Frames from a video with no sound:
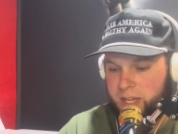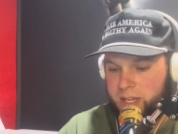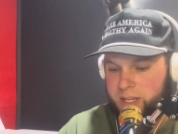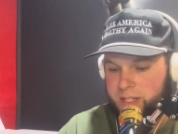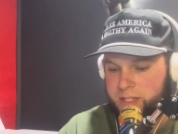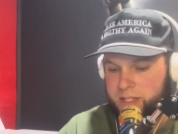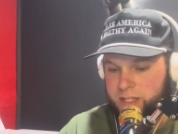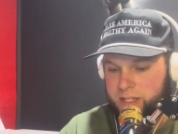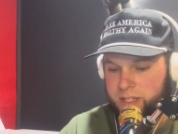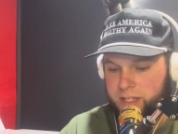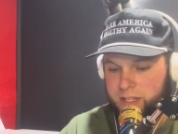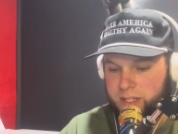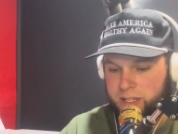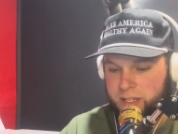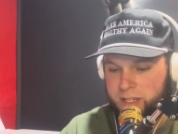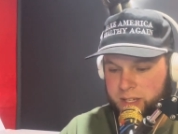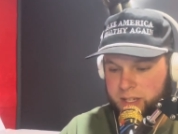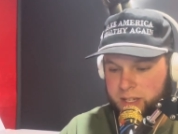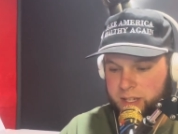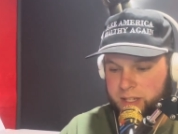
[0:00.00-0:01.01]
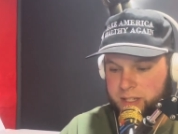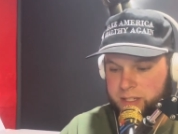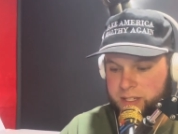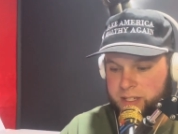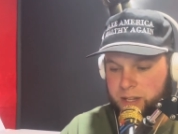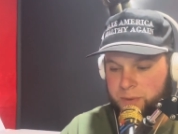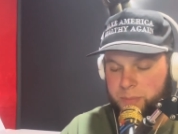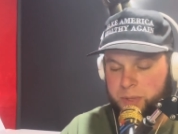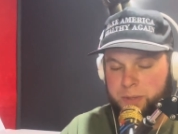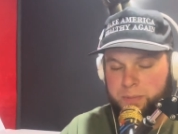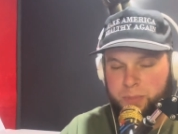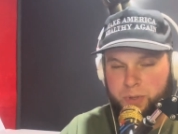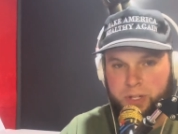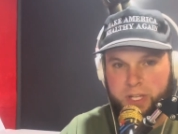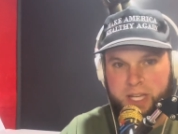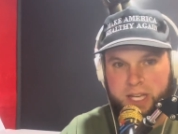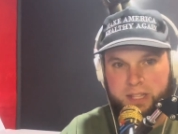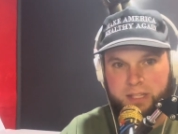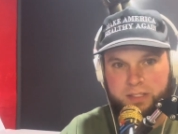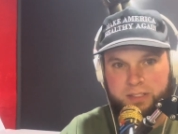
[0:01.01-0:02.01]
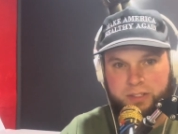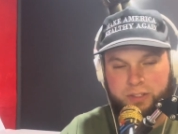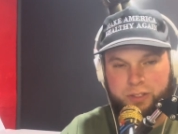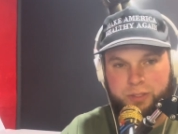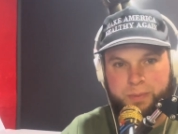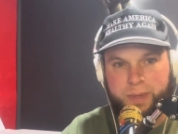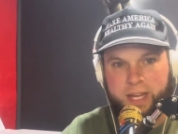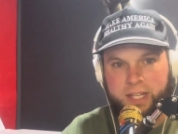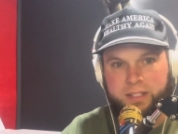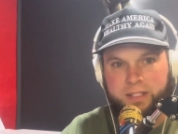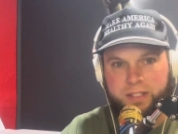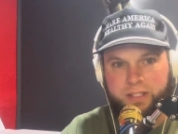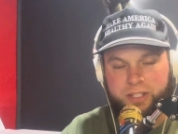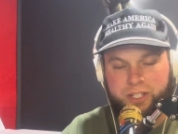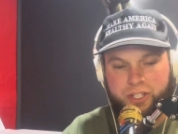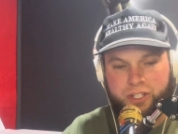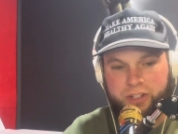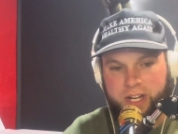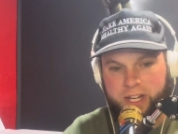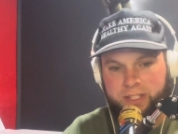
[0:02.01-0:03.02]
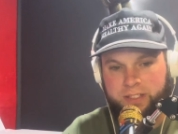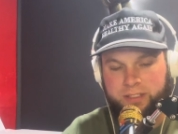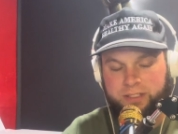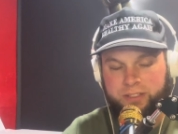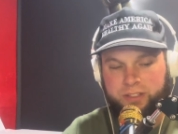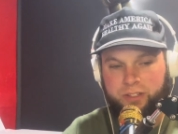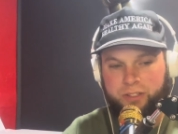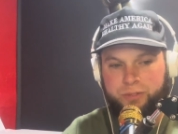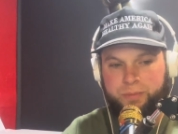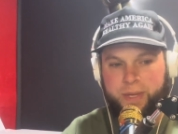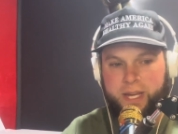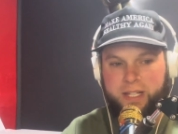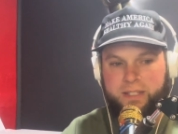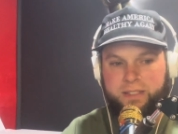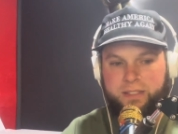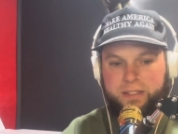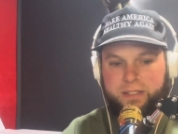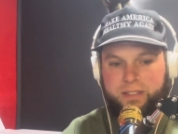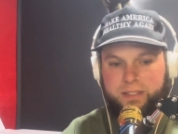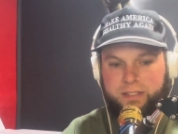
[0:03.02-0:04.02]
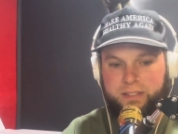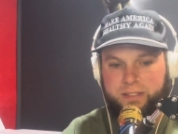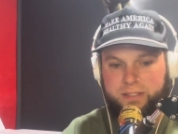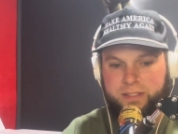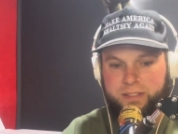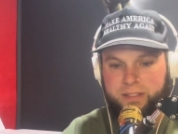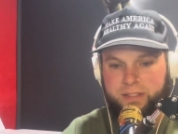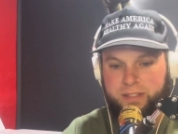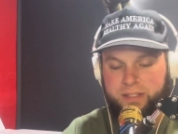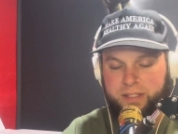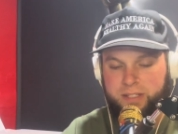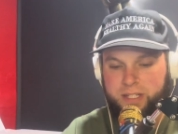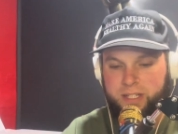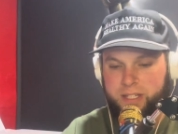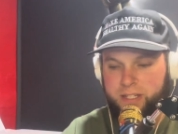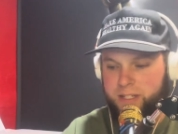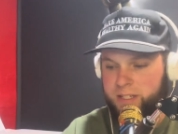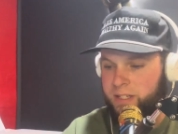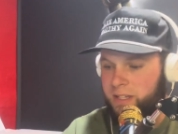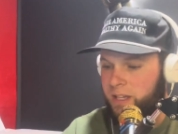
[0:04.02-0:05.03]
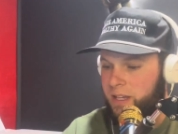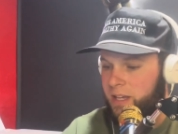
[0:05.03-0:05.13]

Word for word: see some people again this goes back to the stress this goes back to the to the uh